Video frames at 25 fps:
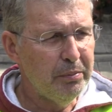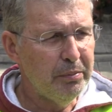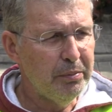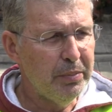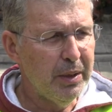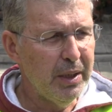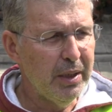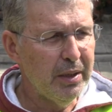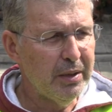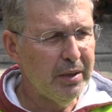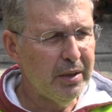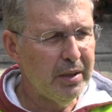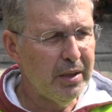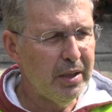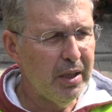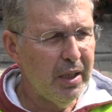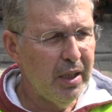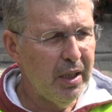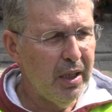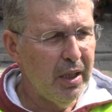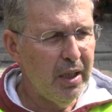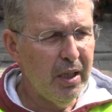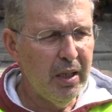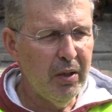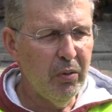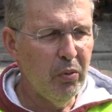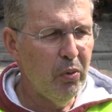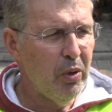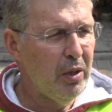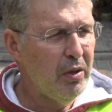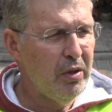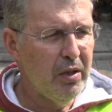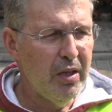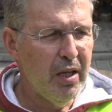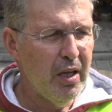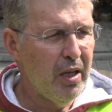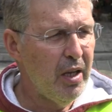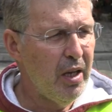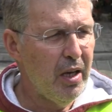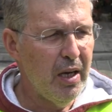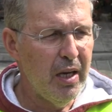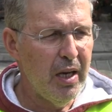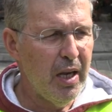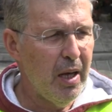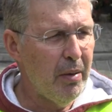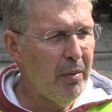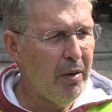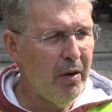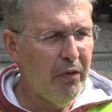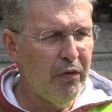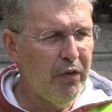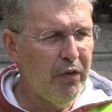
But uh, when the lava